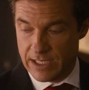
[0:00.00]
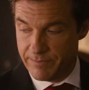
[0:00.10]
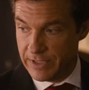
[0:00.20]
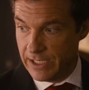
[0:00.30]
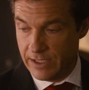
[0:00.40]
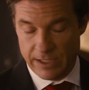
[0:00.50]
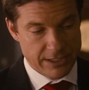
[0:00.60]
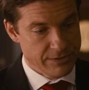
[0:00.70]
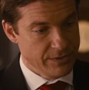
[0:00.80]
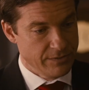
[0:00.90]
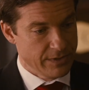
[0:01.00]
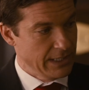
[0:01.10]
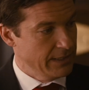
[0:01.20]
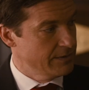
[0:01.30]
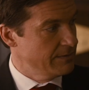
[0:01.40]
company, and you do
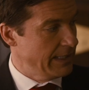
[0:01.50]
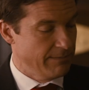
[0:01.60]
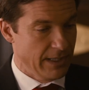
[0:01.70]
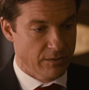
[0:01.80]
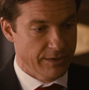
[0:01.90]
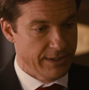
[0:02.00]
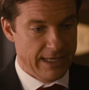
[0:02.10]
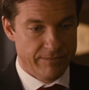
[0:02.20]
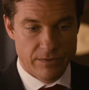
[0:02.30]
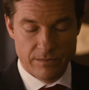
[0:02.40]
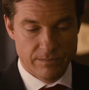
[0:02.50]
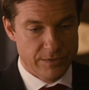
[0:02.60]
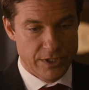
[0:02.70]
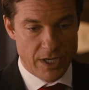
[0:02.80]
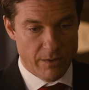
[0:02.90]
things that they'll never
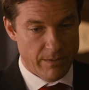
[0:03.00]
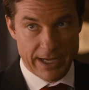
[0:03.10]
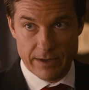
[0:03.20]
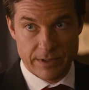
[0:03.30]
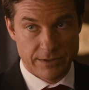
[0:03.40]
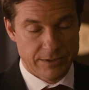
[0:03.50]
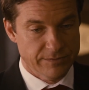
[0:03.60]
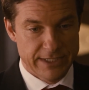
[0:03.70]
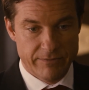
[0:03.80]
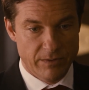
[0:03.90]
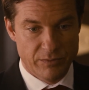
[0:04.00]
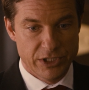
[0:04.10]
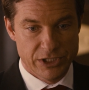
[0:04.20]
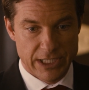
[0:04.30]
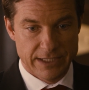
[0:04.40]
know about, that they'll never
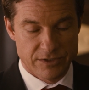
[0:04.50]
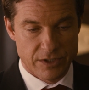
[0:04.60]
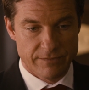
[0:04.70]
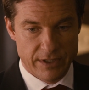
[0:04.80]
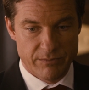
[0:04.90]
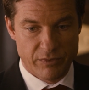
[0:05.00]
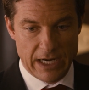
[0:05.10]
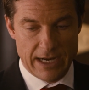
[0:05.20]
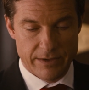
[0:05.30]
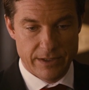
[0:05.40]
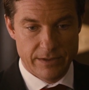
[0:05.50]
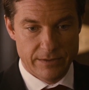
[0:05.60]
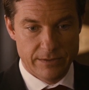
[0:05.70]
appreciate, so you're very proud,